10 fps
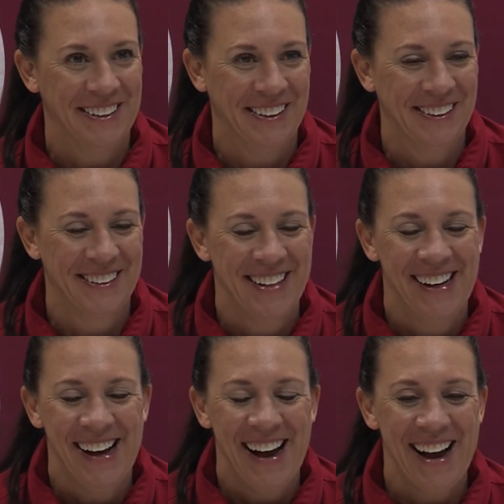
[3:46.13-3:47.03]
you know.
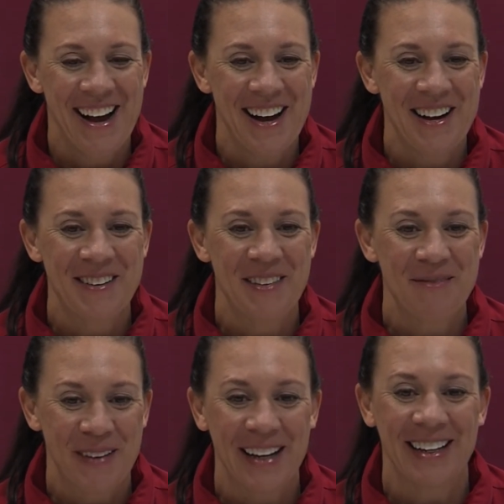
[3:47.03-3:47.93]
Um,
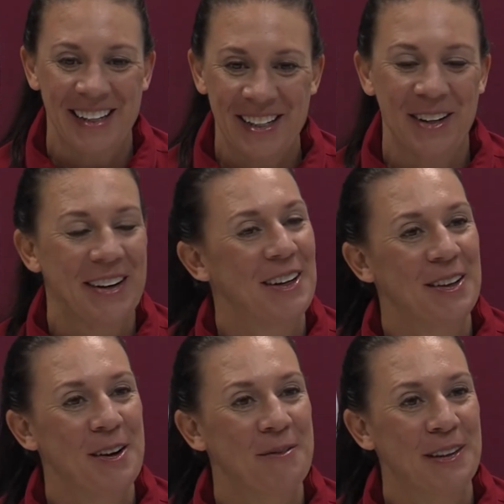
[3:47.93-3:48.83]
but you know,
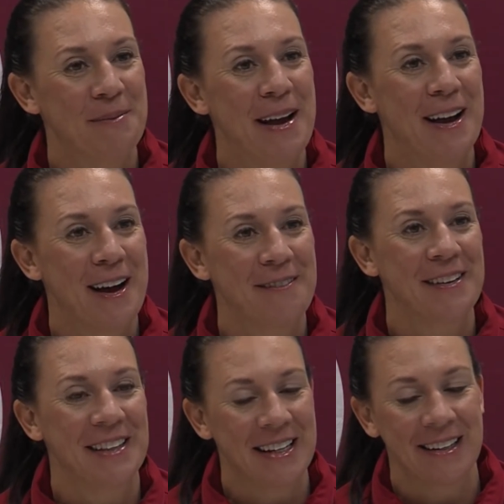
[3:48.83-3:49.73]
it'll hopefully pay off
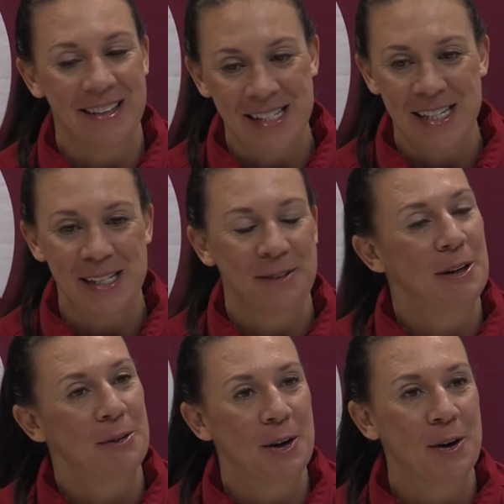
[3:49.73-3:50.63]
at the end of the season
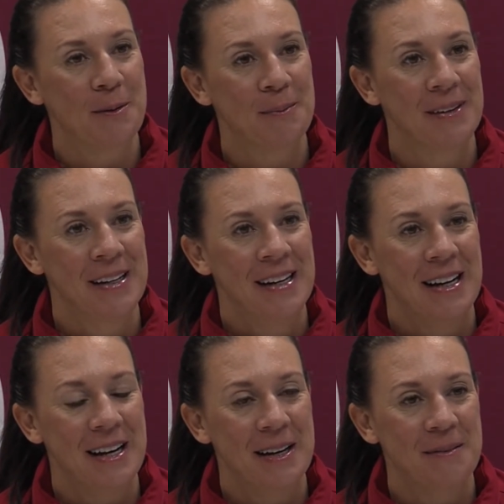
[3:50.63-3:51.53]
when we're home
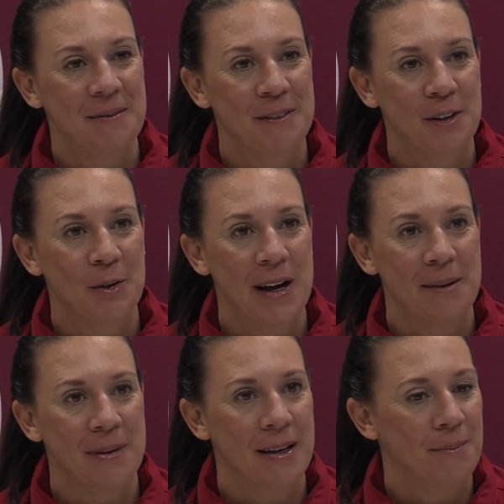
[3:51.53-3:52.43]
um, for quite a
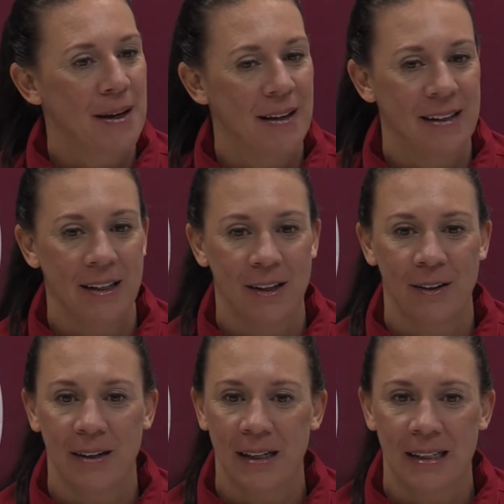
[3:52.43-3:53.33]
bit. But you know,
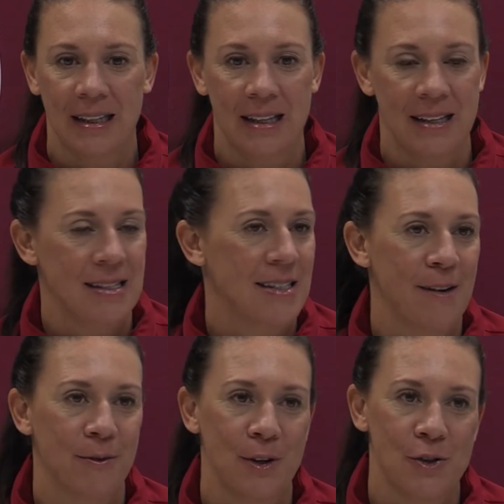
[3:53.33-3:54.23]
it's a
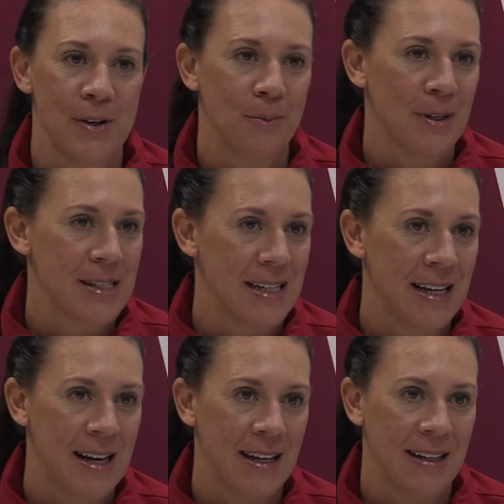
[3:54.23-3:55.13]
tough road trip once
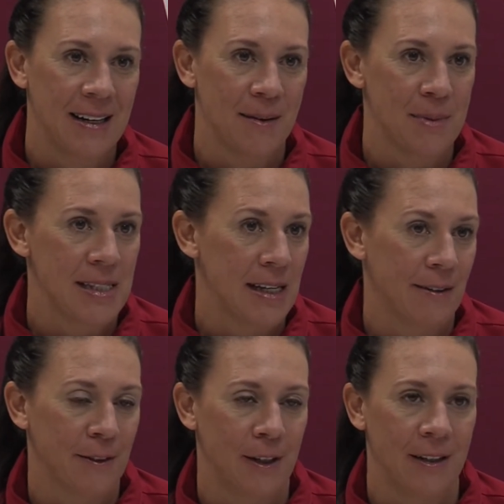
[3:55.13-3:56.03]
again. Um,
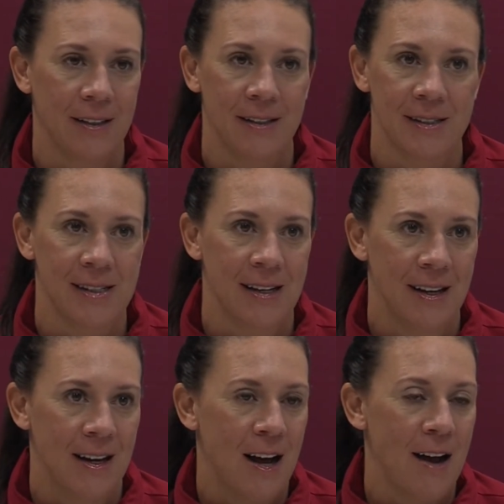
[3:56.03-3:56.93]
Stanford is
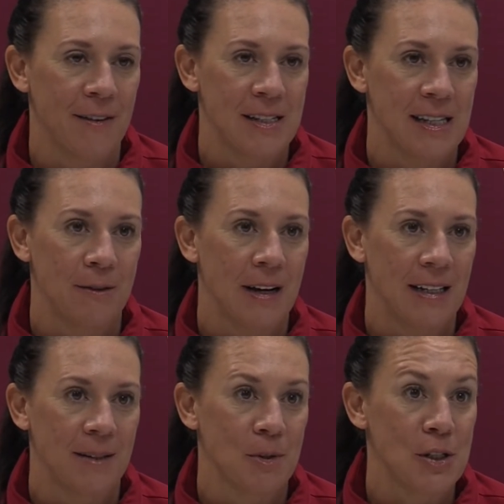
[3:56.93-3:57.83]
obviously
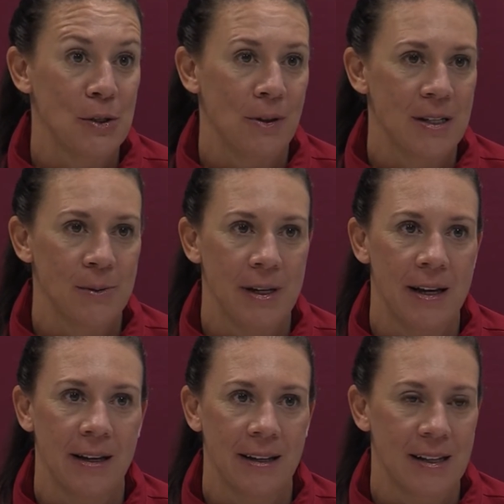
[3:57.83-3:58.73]
ranked number two this
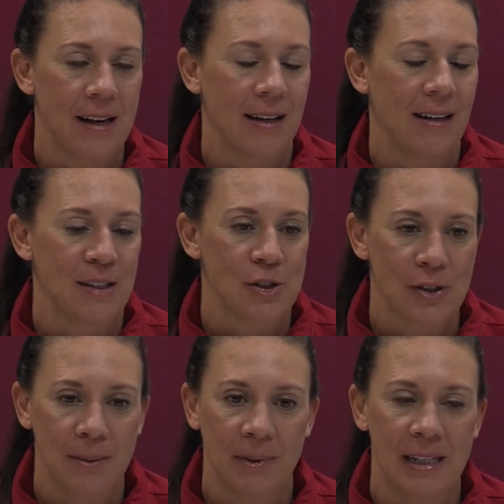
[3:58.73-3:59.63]
week, an
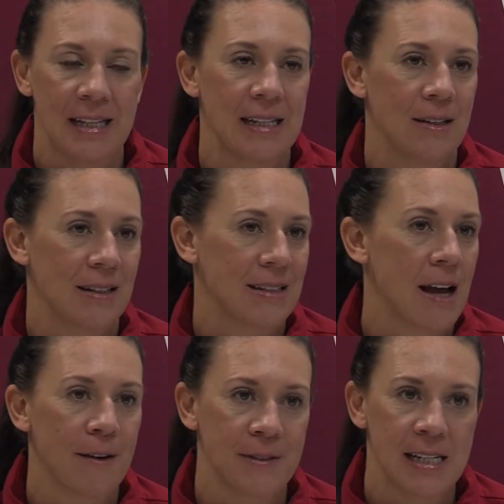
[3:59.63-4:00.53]
extremely
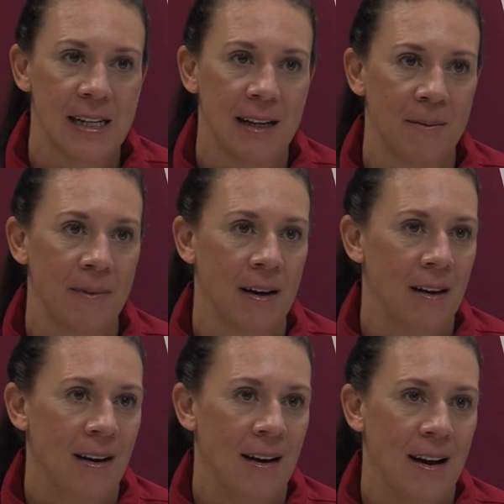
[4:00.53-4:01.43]
tough team,
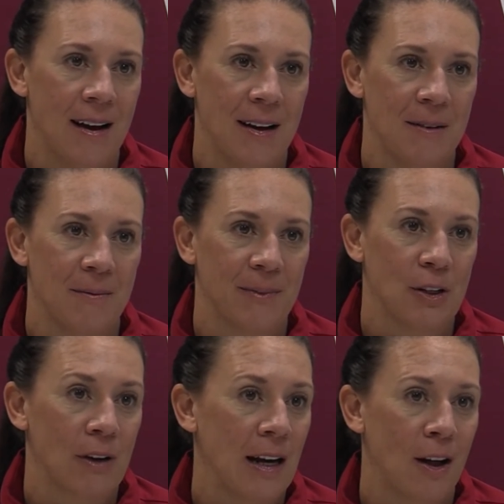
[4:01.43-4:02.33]
um,
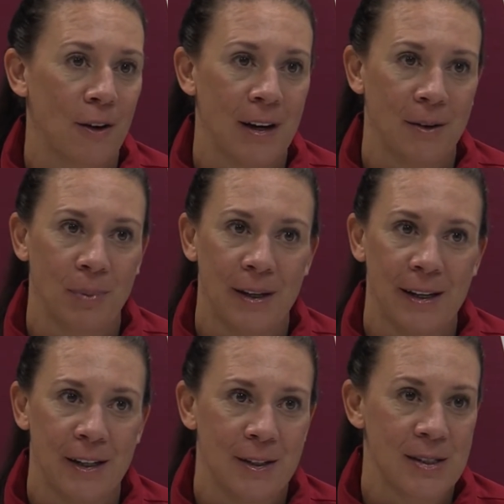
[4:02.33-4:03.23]
great all-around
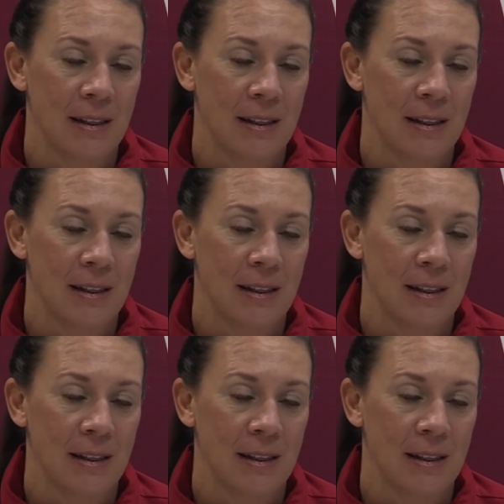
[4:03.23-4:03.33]
players,